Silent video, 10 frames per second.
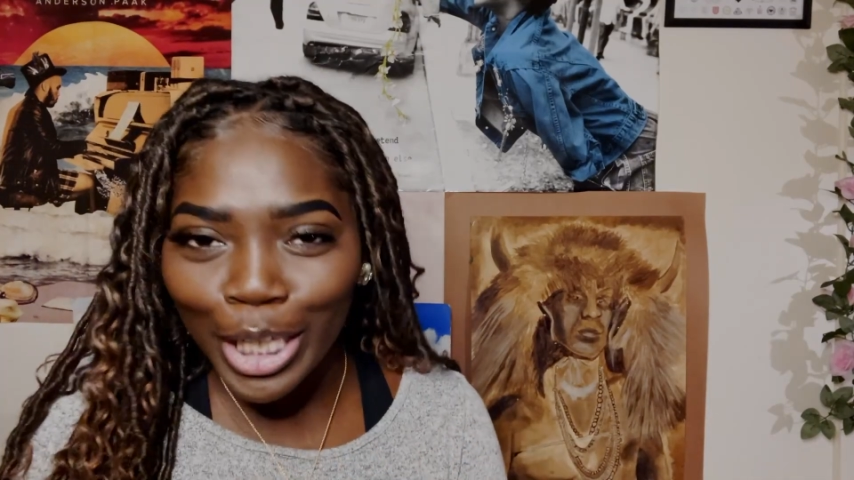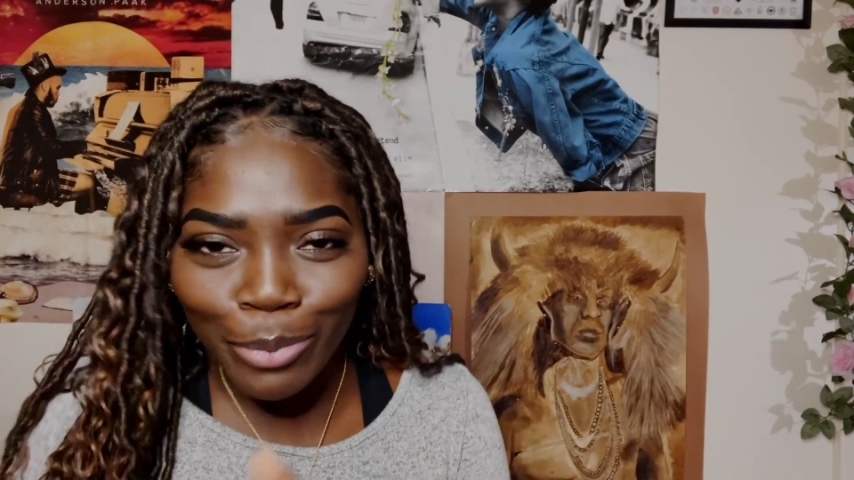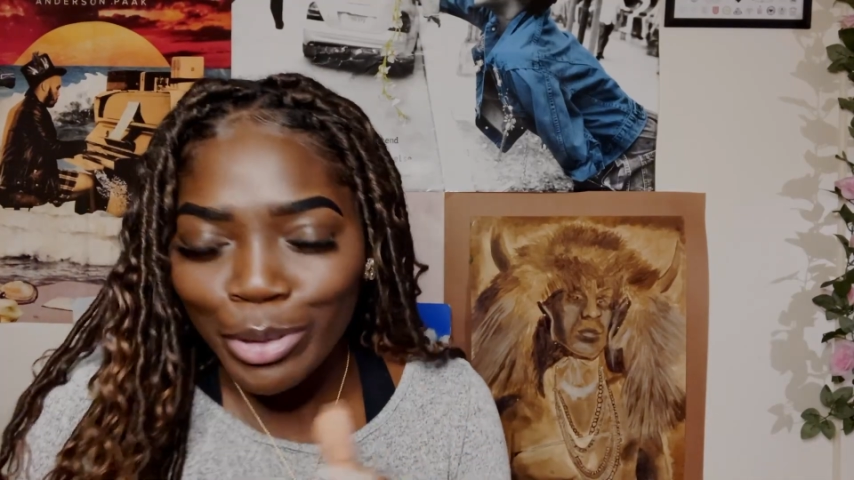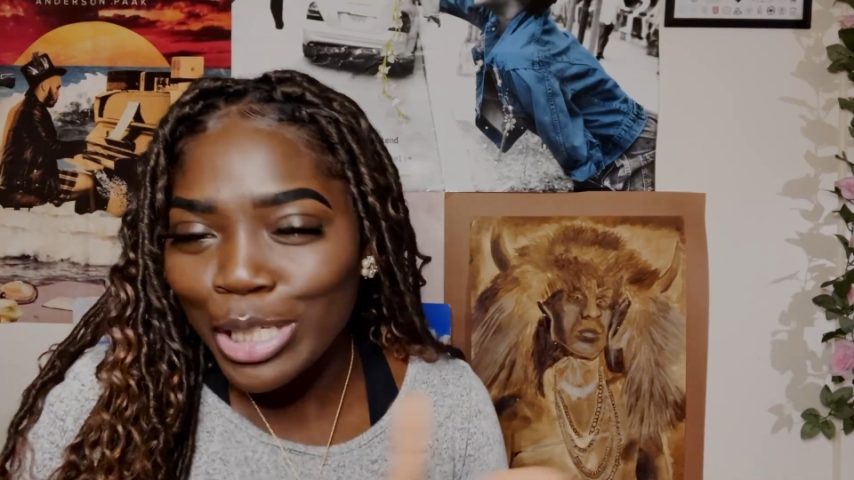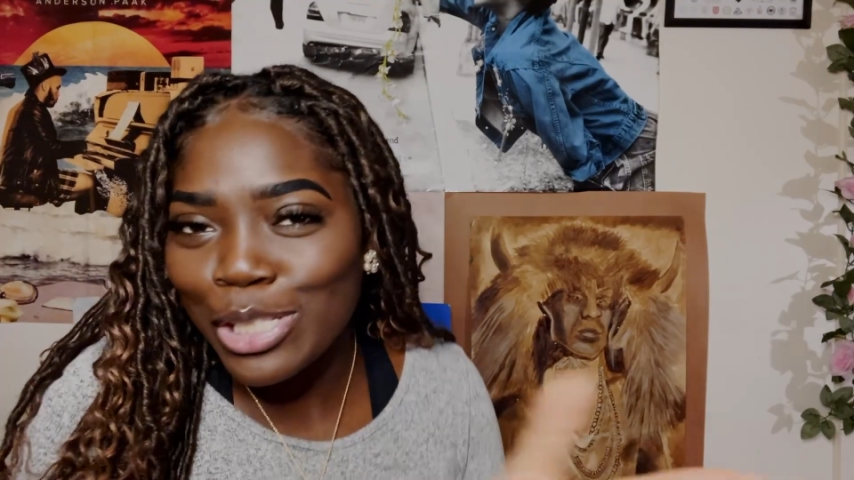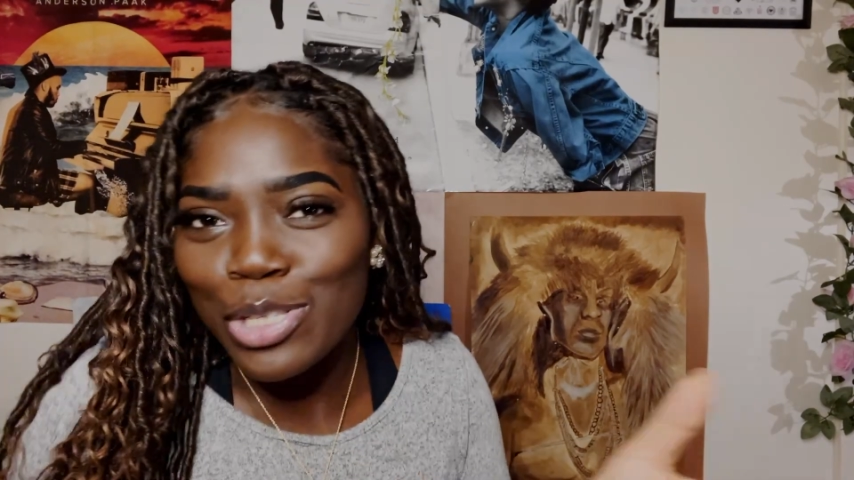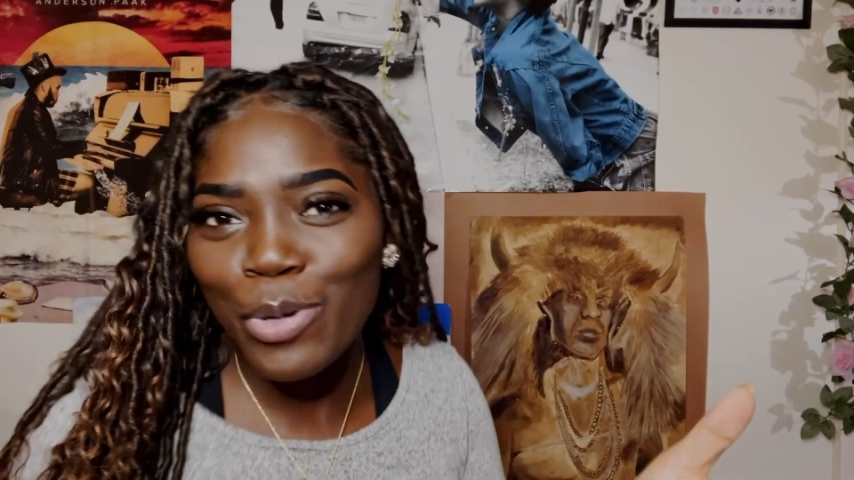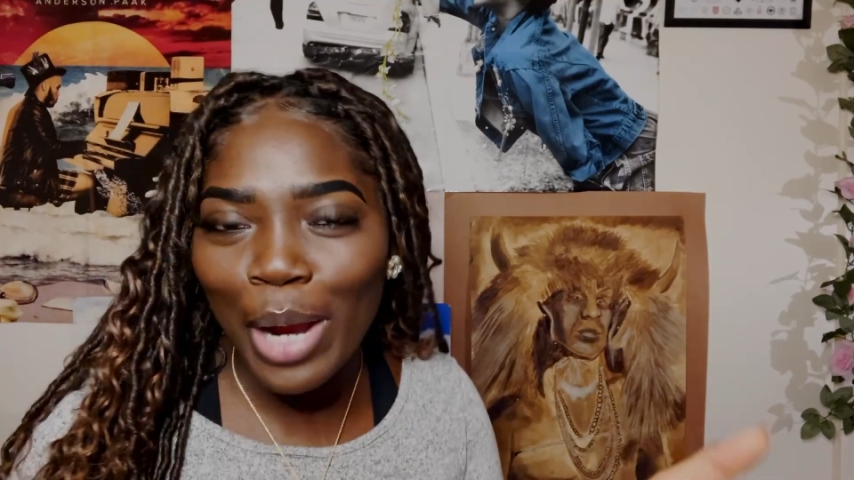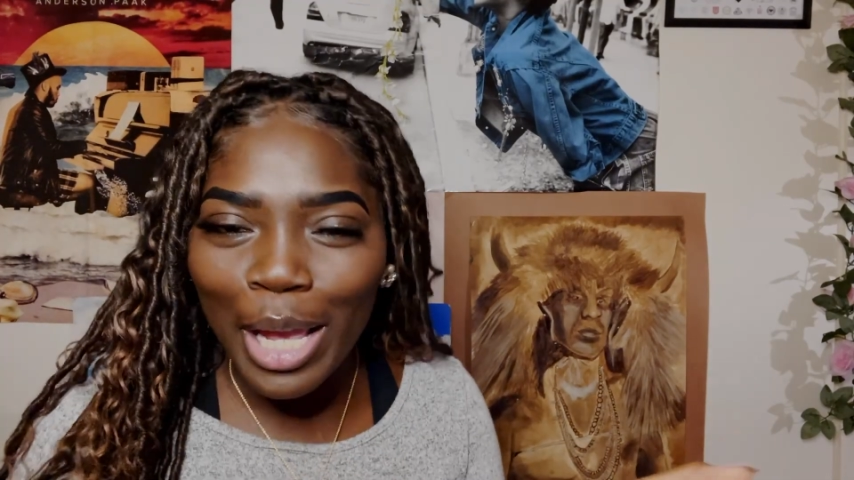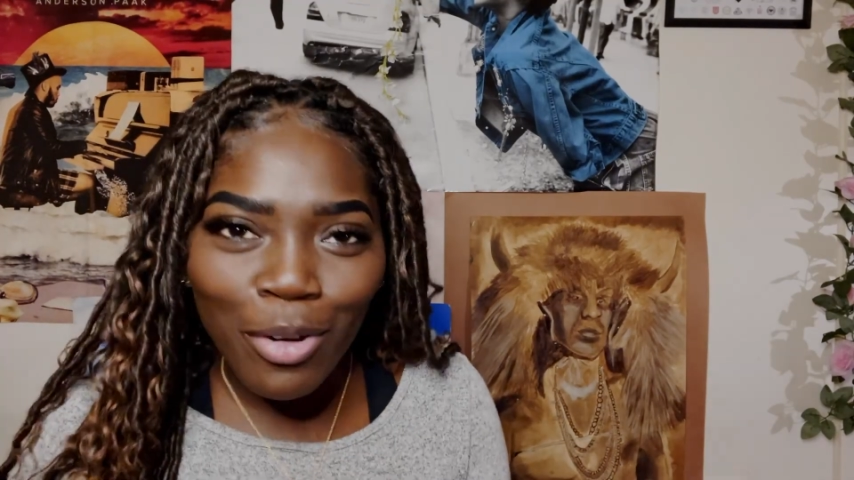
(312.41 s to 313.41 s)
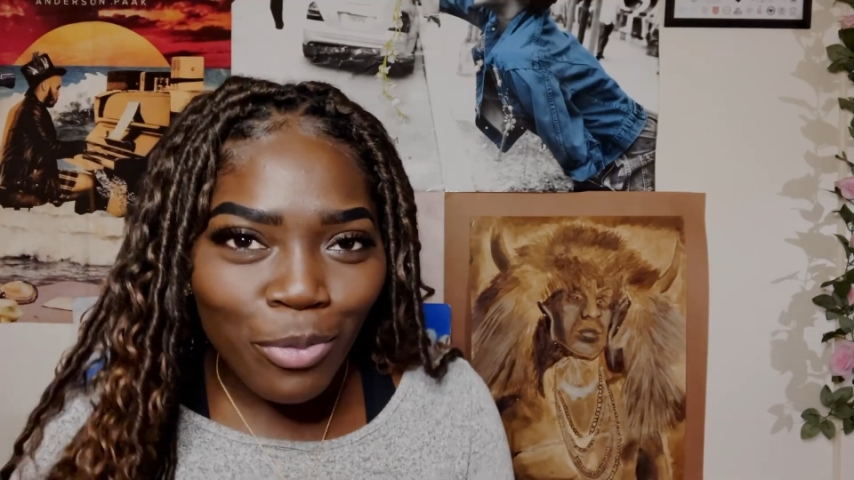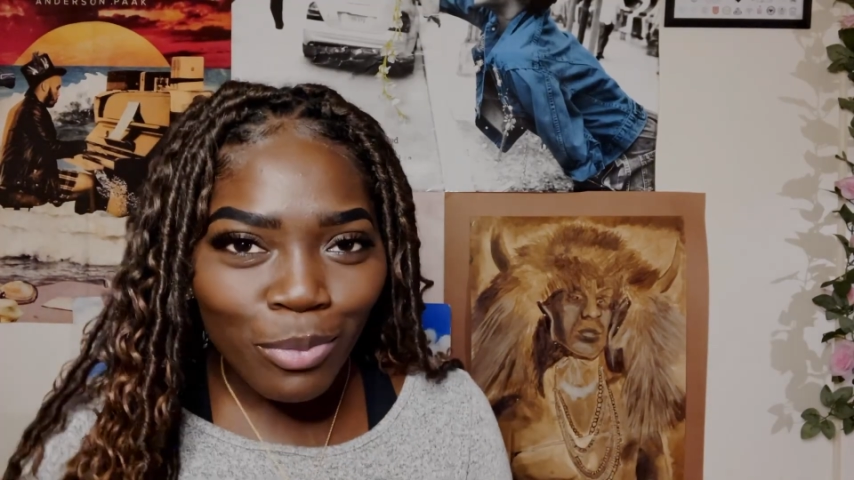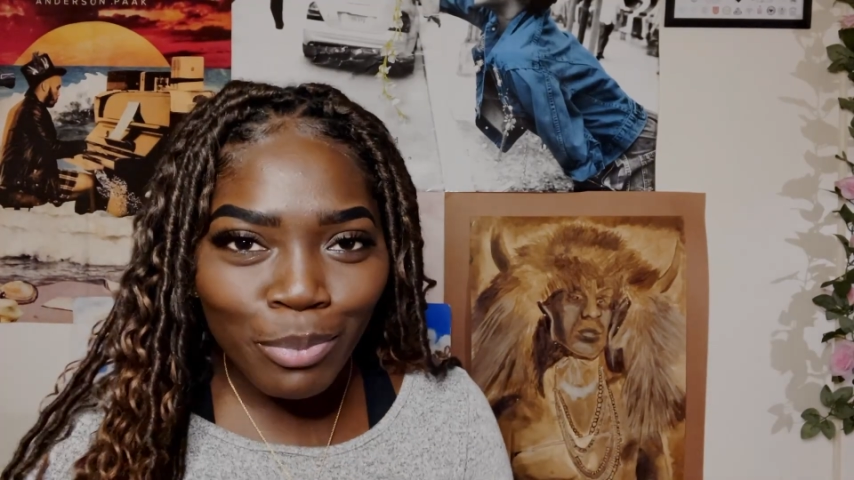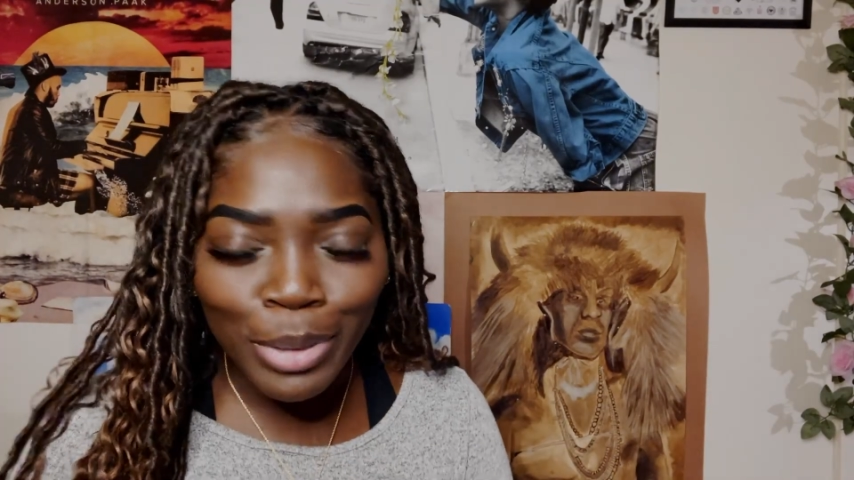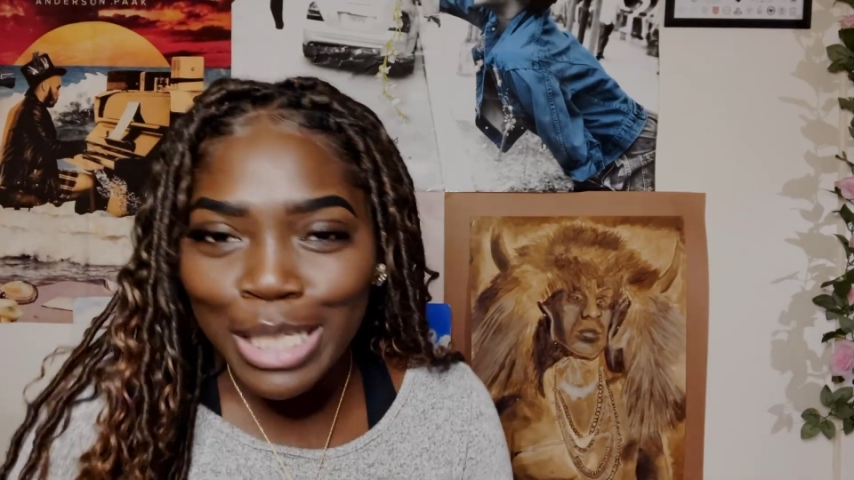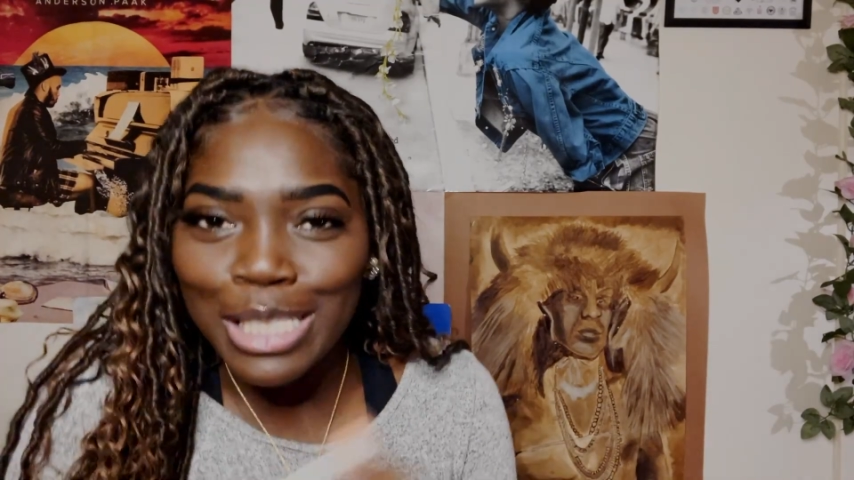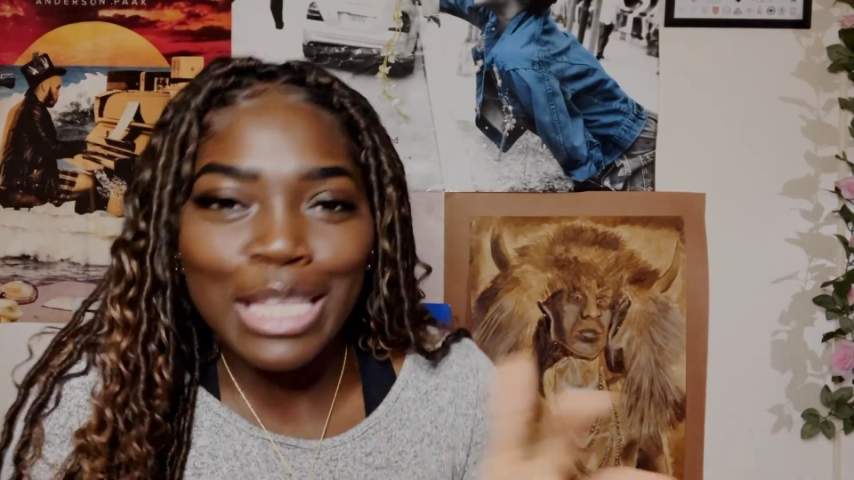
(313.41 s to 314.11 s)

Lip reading: everything's great because